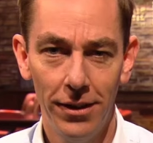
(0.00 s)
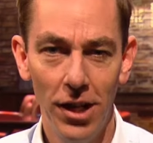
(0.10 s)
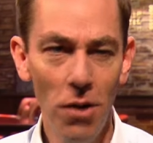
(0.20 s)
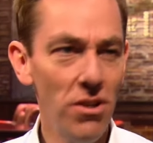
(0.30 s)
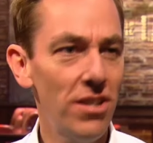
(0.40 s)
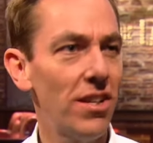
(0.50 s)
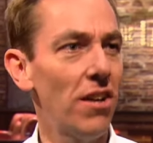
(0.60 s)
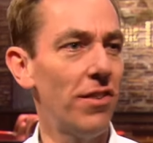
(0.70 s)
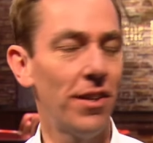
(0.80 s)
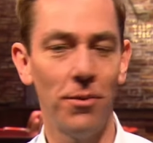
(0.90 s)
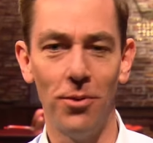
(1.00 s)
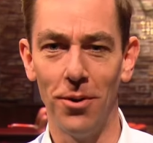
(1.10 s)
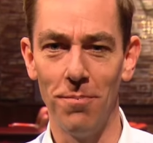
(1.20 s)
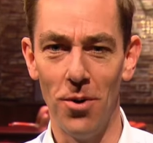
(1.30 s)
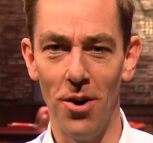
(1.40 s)
No one deserves this
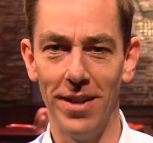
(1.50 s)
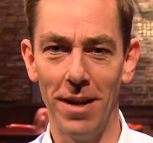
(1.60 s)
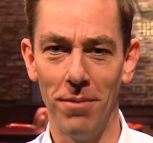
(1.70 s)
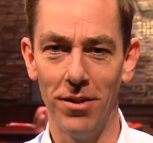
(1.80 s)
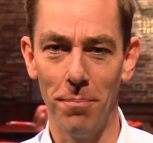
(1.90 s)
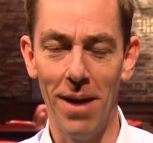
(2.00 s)
award more than Mr.